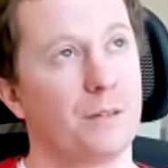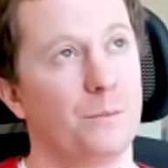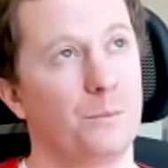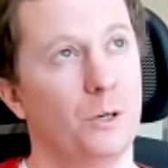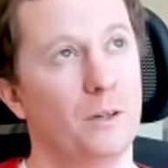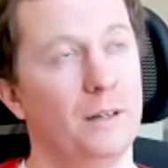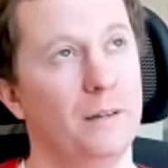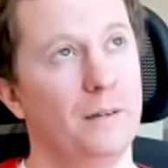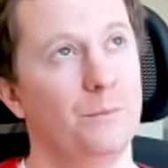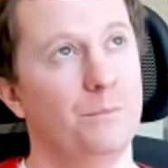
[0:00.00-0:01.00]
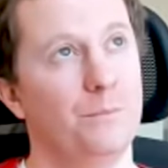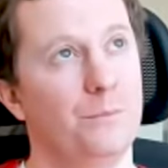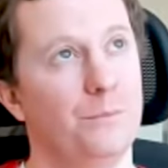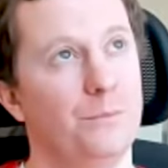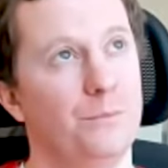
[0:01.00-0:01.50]
probably
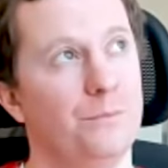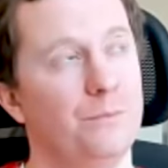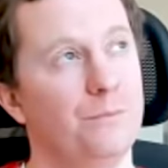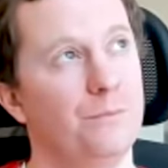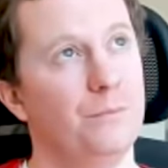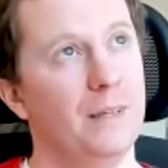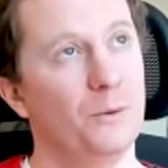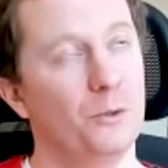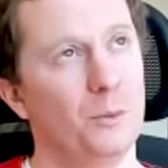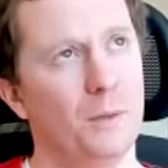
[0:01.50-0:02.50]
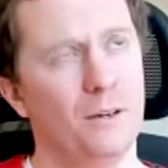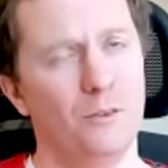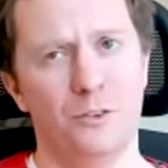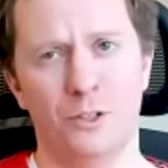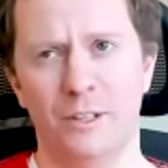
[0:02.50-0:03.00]
it was above
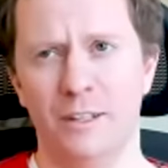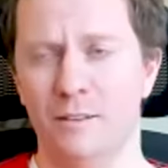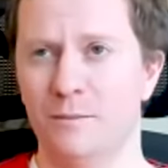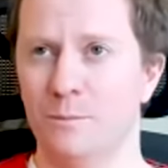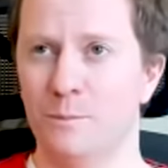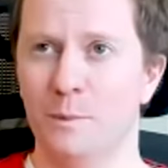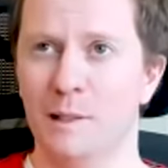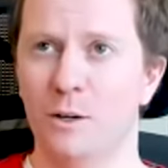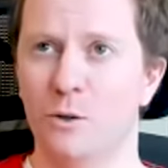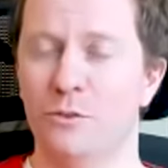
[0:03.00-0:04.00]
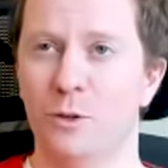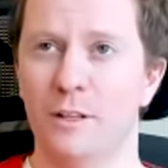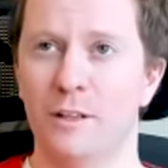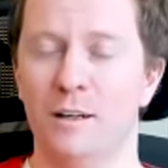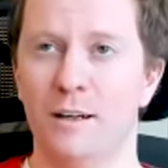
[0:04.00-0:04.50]
30 below 40
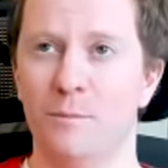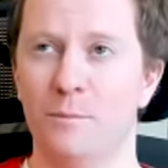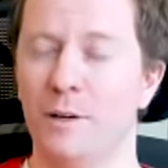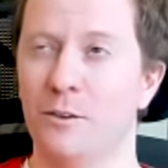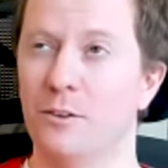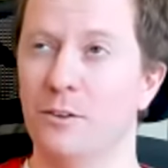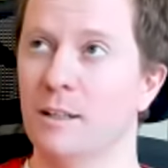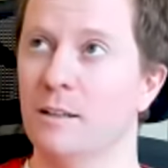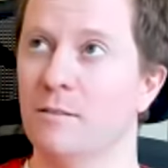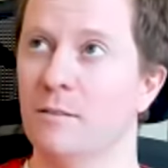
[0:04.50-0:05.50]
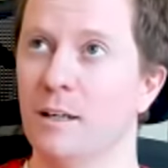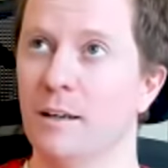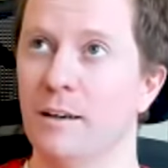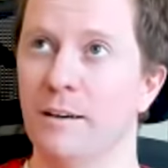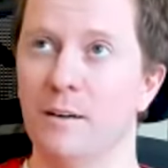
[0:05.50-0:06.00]
um, i think
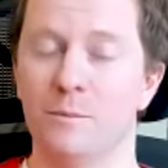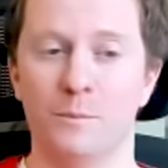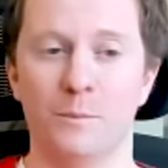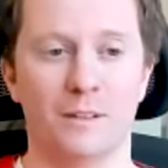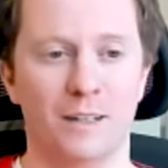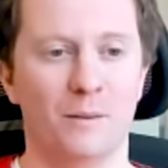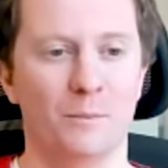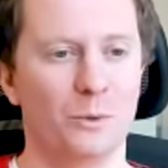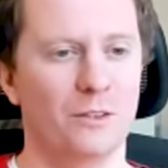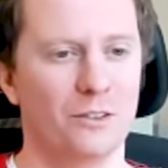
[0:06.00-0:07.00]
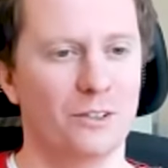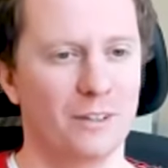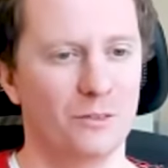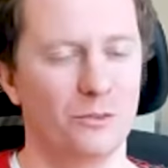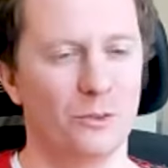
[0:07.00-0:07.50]
uh, but yeah between 30
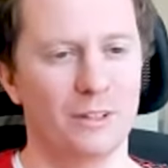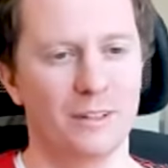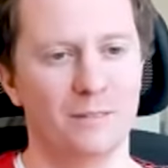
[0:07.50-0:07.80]
and 40